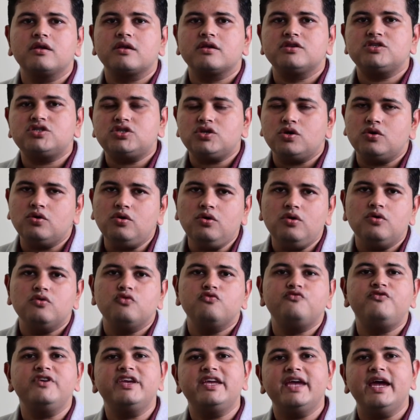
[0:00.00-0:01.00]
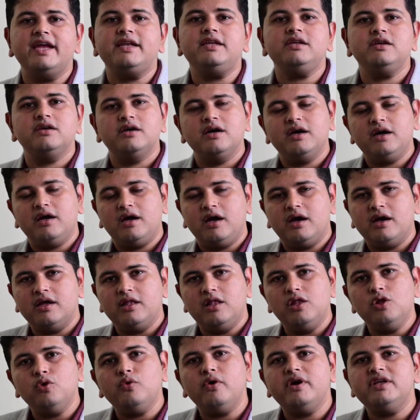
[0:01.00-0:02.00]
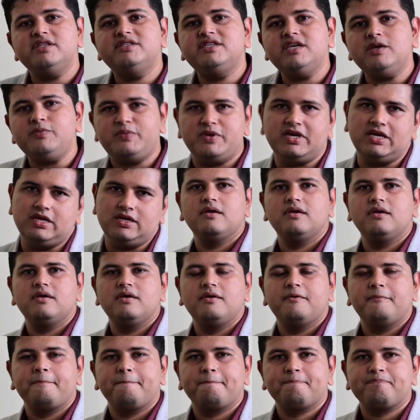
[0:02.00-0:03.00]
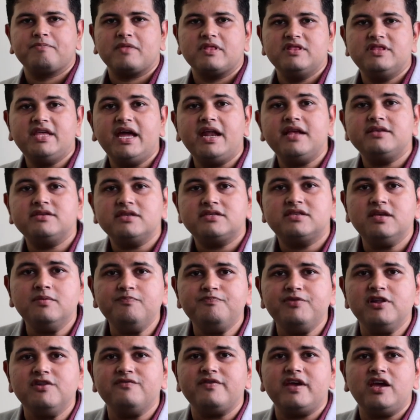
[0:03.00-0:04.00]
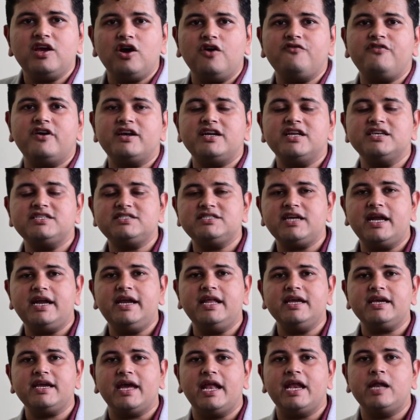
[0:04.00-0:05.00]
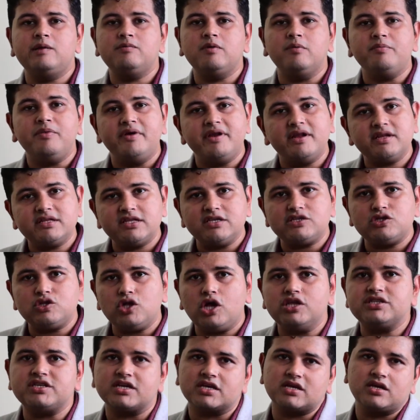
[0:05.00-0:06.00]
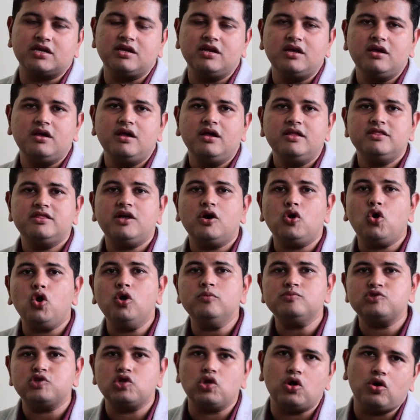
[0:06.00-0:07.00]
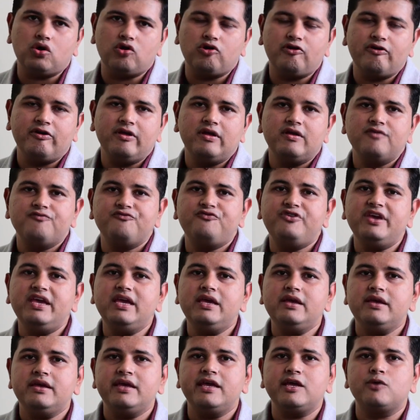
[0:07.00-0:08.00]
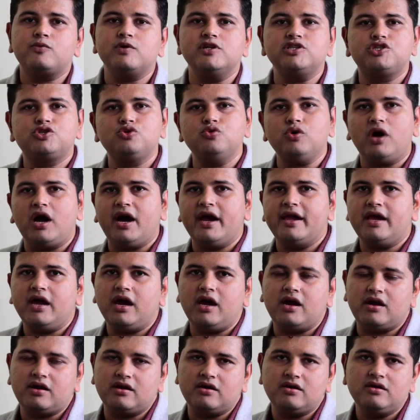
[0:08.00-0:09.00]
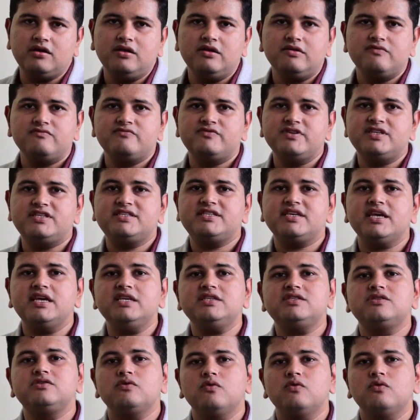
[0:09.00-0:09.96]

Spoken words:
so we get a lower DP. There is a simple way of understanding and remembering this logic, the Ohm's law, V equals to IR, which says